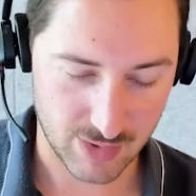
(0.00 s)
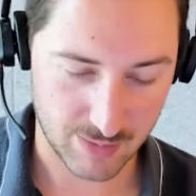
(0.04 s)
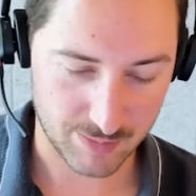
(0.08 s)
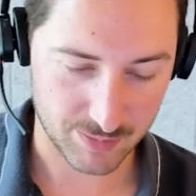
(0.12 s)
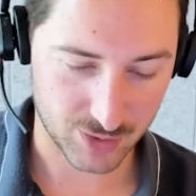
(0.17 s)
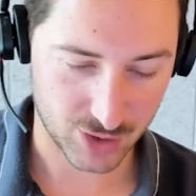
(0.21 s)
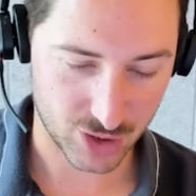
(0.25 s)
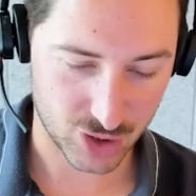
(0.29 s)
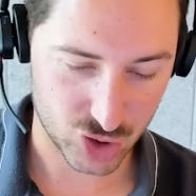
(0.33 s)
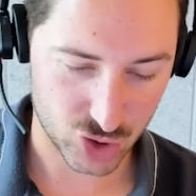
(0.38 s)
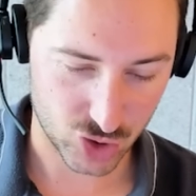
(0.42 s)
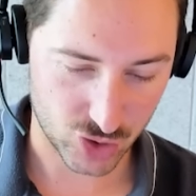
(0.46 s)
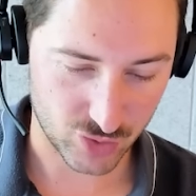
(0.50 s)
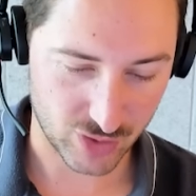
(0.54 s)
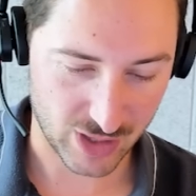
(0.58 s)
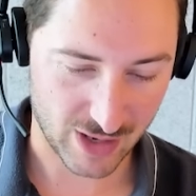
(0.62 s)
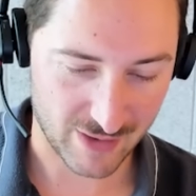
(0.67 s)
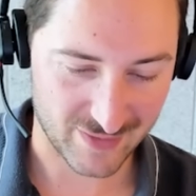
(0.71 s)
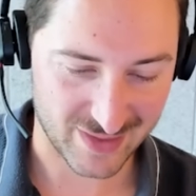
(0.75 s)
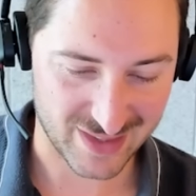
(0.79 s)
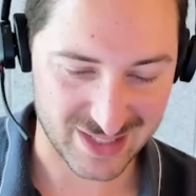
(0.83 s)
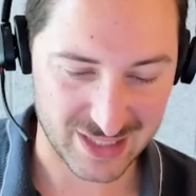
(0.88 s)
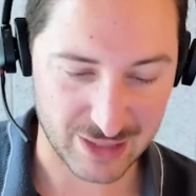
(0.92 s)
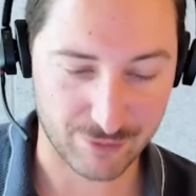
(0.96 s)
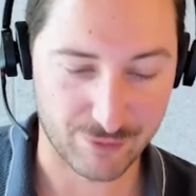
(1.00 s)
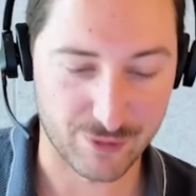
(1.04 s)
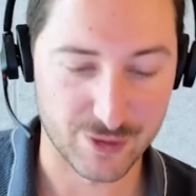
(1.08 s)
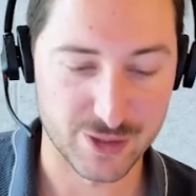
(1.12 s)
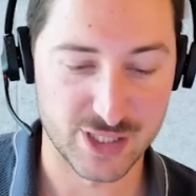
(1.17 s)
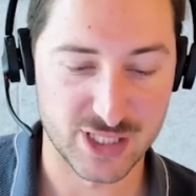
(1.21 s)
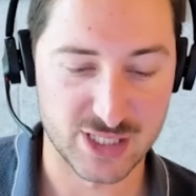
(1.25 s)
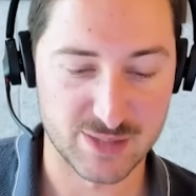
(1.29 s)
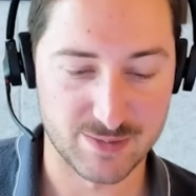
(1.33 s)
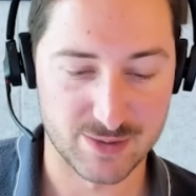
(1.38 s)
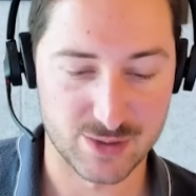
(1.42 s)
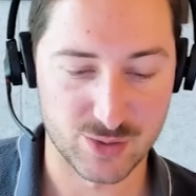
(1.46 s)
I'm going to show you kind of the
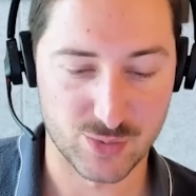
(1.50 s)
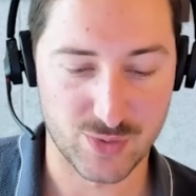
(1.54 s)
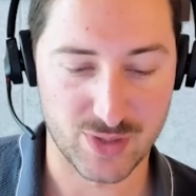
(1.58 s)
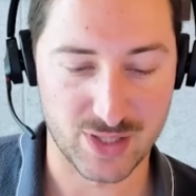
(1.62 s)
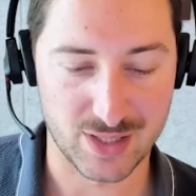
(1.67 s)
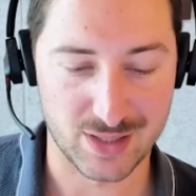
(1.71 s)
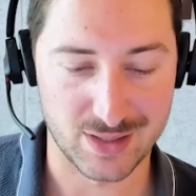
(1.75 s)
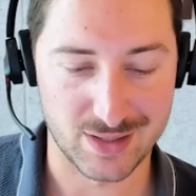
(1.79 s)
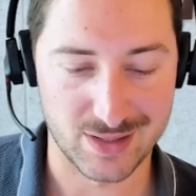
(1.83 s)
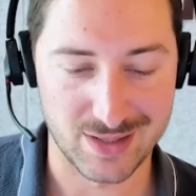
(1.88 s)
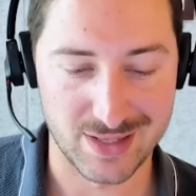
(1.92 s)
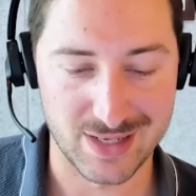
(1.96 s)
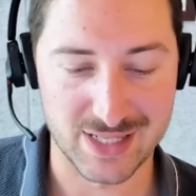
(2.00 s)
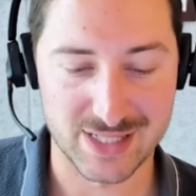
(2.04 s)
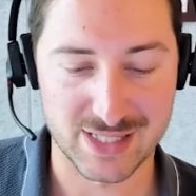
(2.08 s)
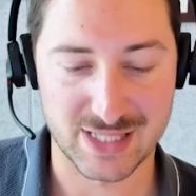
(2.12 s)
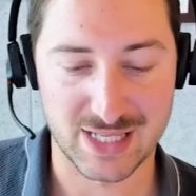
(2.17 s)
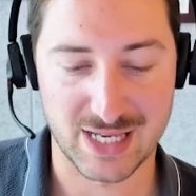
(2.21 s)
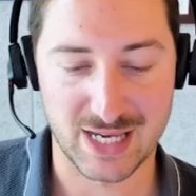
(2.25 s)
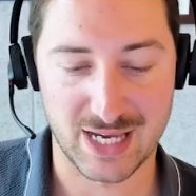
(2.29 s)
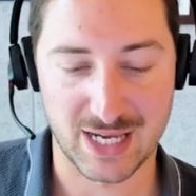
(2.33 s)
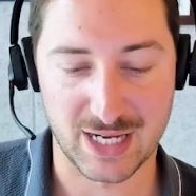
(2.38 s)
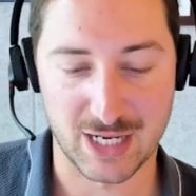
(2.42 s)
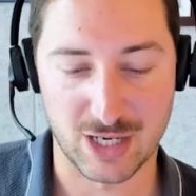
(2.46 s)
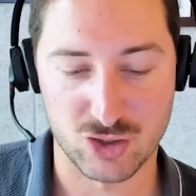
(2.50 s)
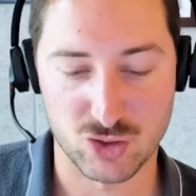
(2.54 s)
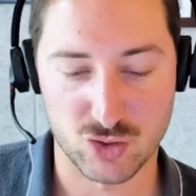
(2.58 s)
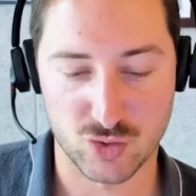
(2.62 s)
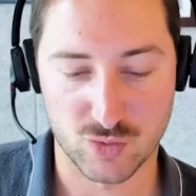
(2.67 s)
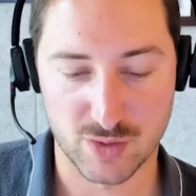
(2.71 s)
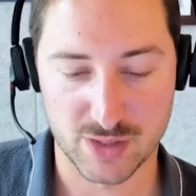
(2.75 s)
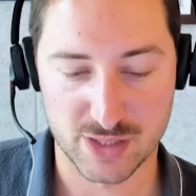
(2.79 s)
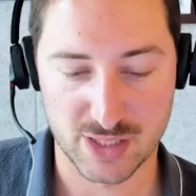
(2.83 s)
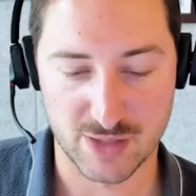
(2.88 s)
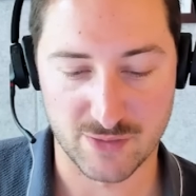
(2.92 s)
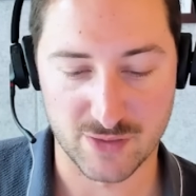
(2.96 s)
differences between NIST
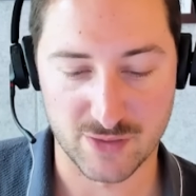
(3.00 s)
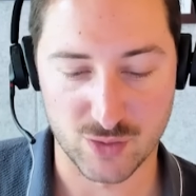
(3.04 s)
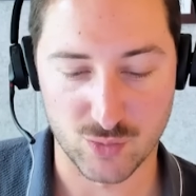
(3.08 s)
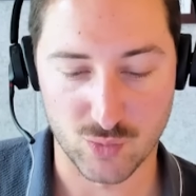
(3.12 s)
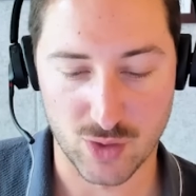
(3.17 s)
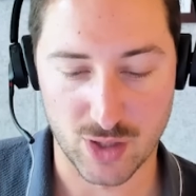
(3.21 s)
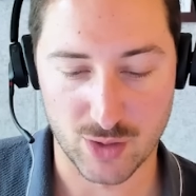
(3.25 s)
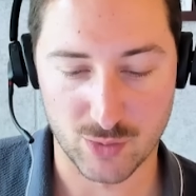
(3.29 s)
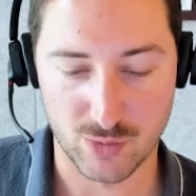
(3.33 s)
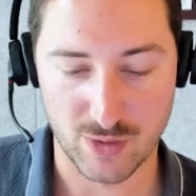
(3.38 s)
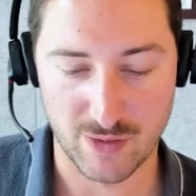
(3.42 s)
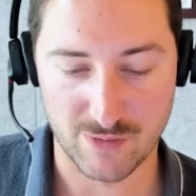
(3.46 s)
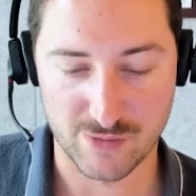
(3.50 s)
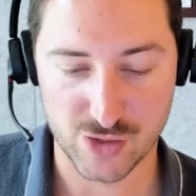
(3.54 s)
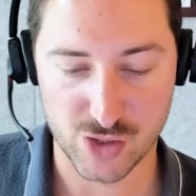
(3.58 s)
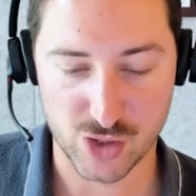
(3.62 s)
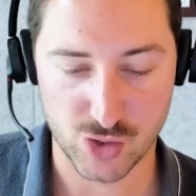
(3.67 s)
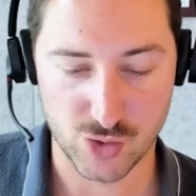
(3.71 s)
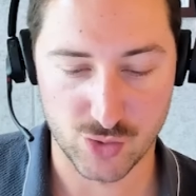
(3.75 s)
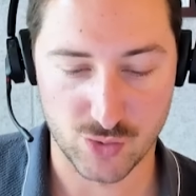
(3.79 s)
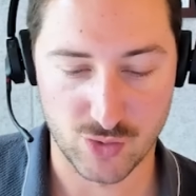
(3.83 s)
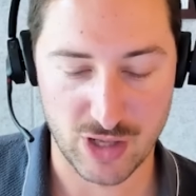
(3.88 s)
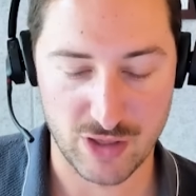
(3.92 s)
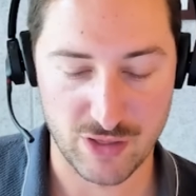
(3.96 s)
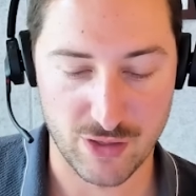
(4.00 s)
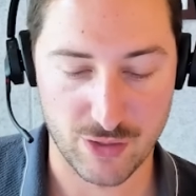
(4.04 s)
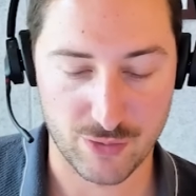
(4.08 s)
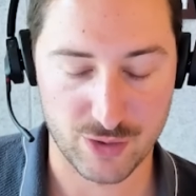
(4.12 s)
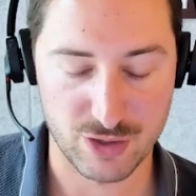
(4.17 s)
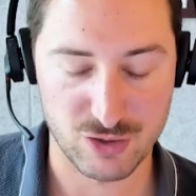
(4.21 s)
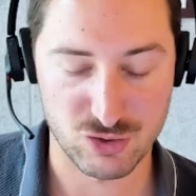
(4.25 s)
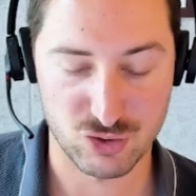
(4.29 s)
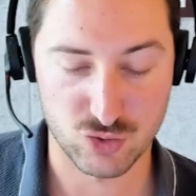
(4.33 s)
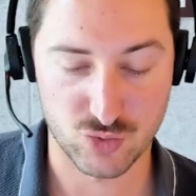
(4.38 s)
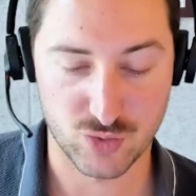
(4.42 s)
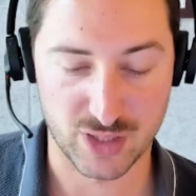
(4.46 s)
800-171 Rev 2 and the
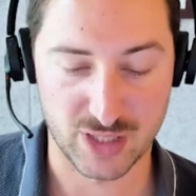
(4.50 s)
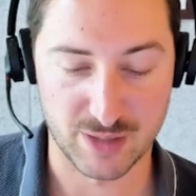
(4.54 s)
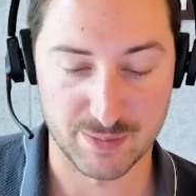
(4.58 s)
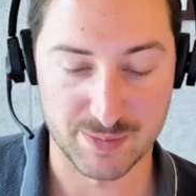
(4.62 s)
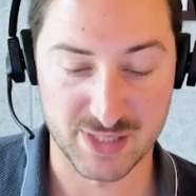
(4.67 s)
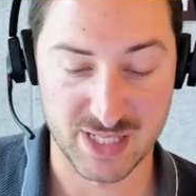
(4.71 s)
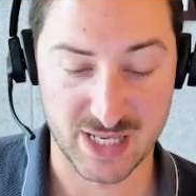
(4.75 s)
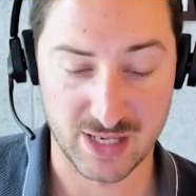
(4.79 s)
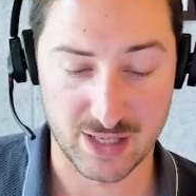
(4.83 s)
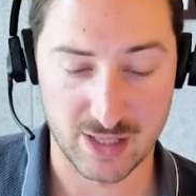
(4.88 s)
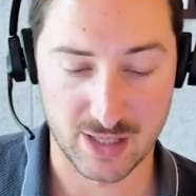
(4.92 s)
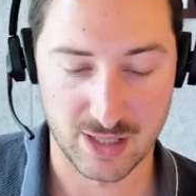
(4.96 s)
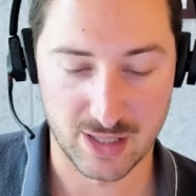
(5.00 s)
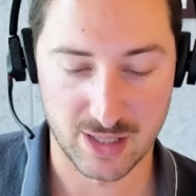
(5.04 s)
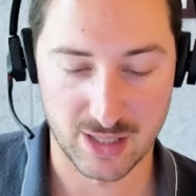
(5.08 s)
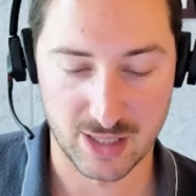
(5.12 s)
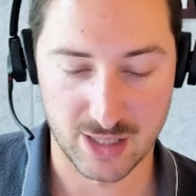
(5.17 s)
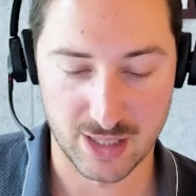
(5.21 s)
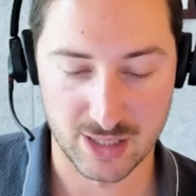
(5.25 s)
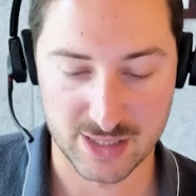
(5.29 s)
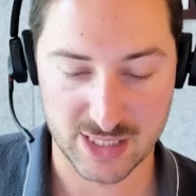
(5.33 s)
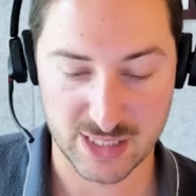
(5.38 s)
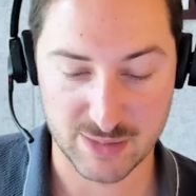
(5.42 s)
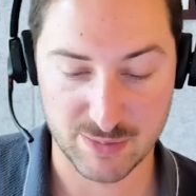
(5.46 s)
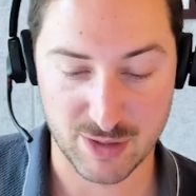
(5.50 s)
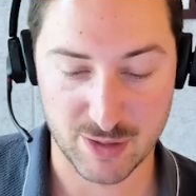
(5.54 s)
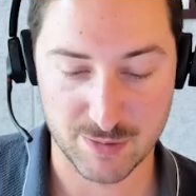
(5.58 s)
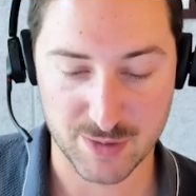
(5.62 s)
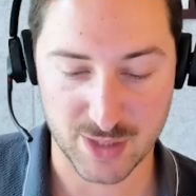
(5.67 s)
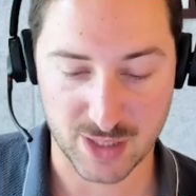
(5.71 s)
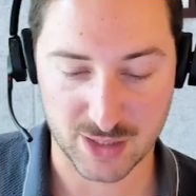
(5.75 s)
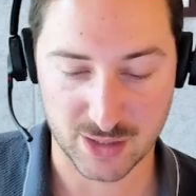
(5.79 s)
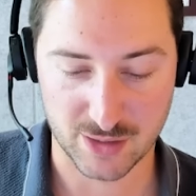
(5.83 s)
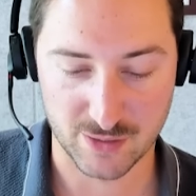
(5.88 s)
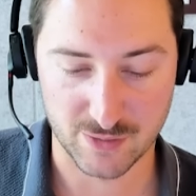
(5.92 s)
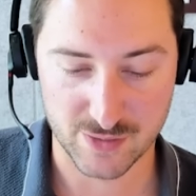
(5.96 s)
320 assessment
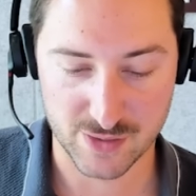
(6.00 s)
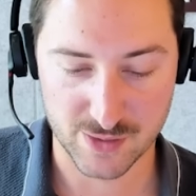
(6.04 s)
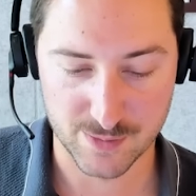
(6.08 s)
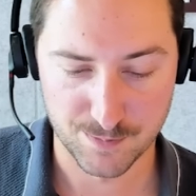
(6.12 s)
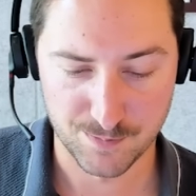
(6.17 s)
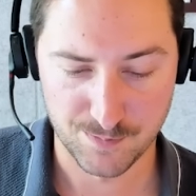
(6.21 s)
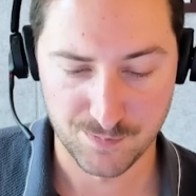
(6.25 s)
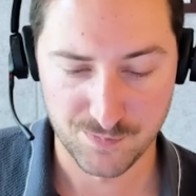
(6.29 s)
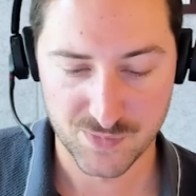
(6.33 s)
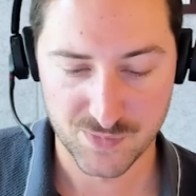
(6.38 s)
objectives.